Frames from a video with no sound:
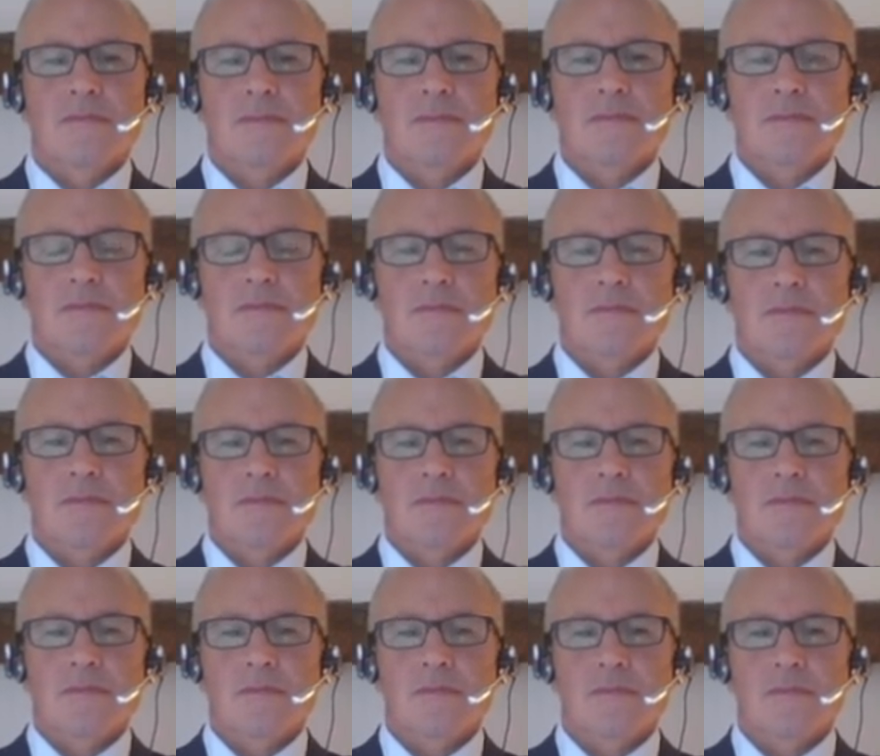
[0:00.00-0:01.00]

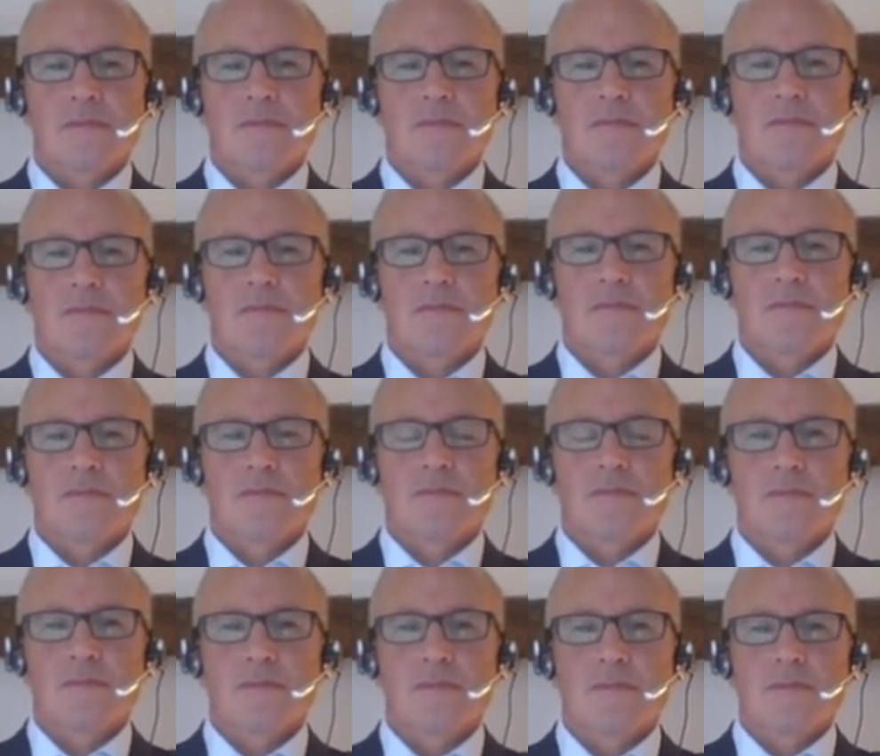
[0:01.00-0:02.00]

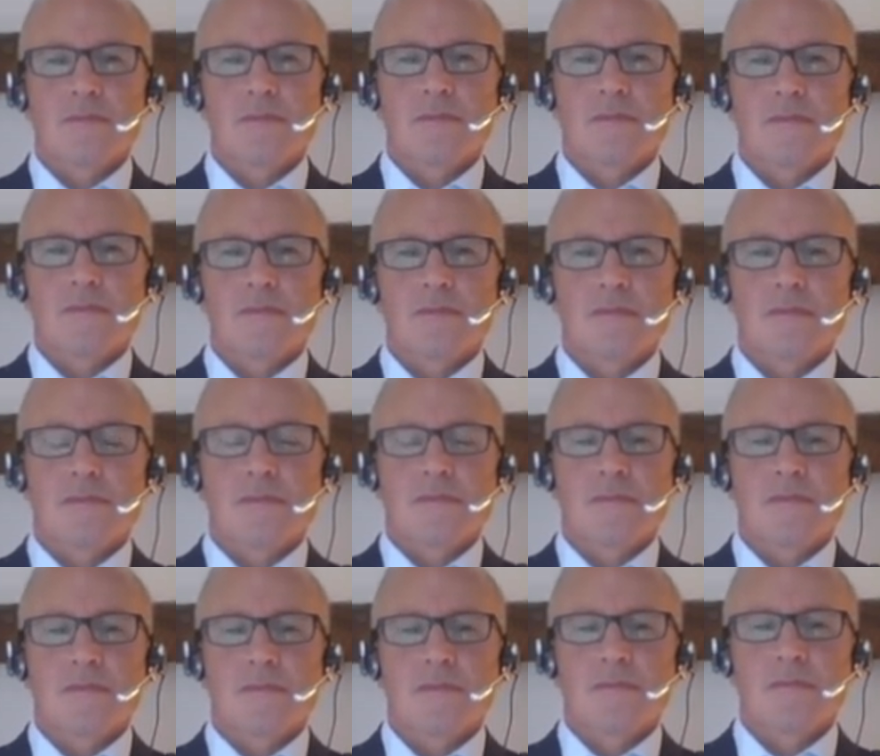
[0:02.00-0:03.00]

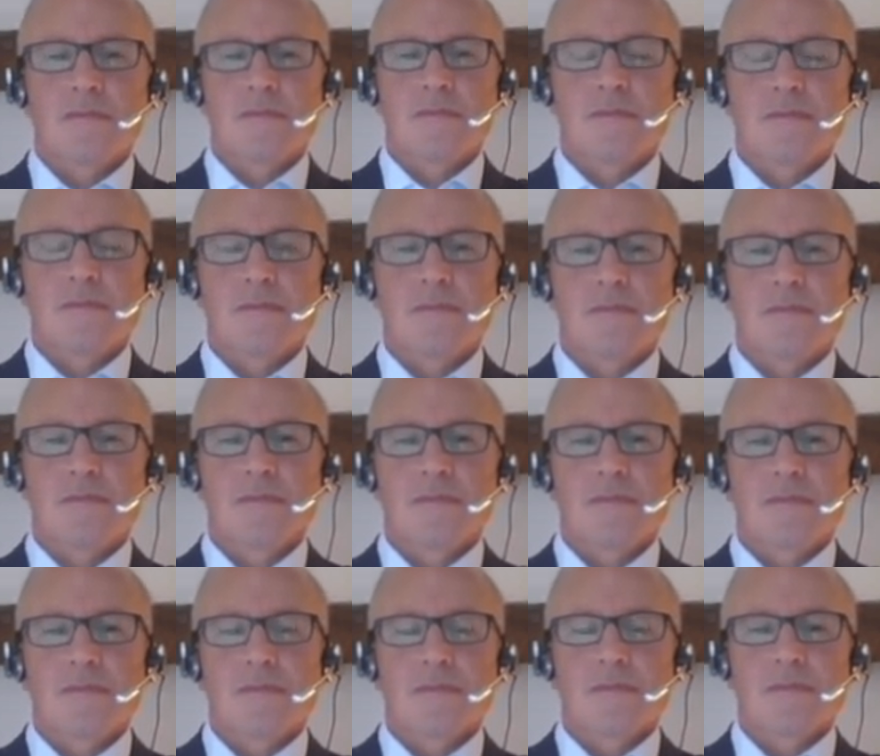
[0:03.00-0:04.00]

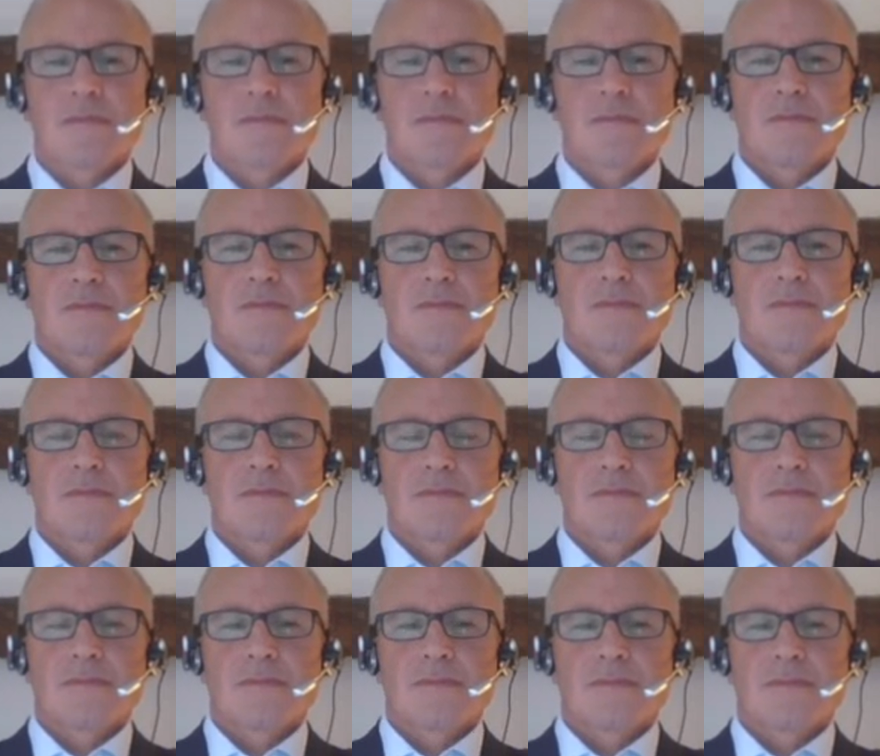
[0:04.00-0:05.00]

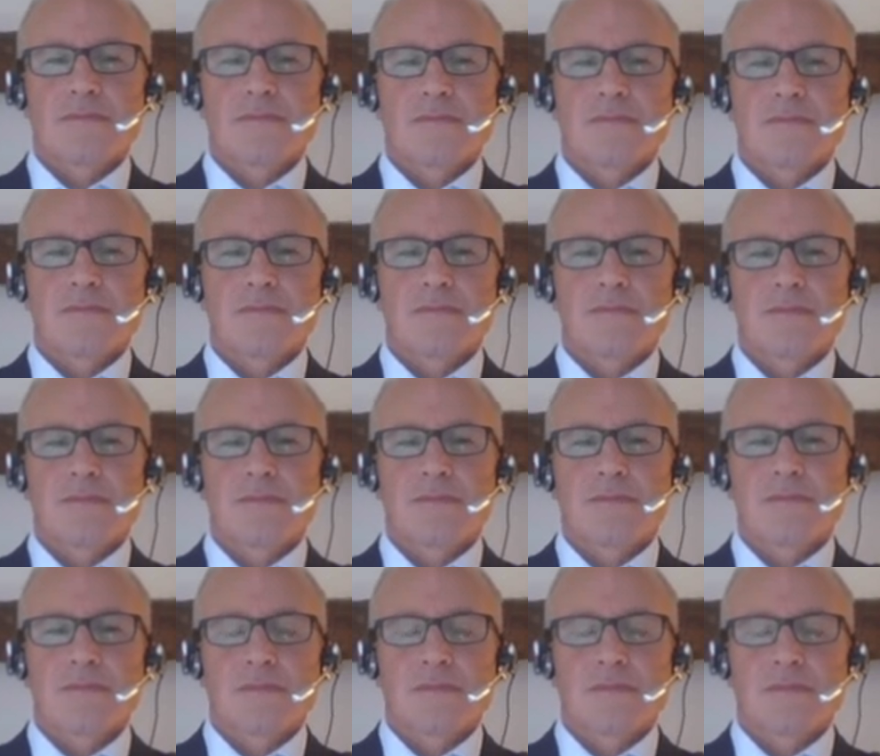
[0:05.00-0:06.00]

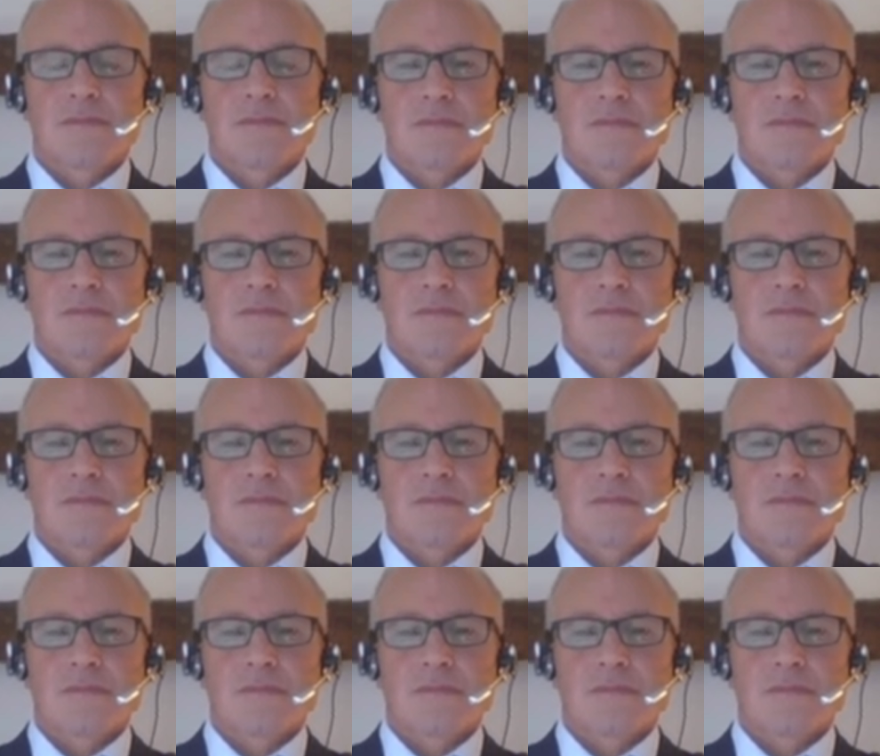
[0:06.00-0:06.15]
[no speech]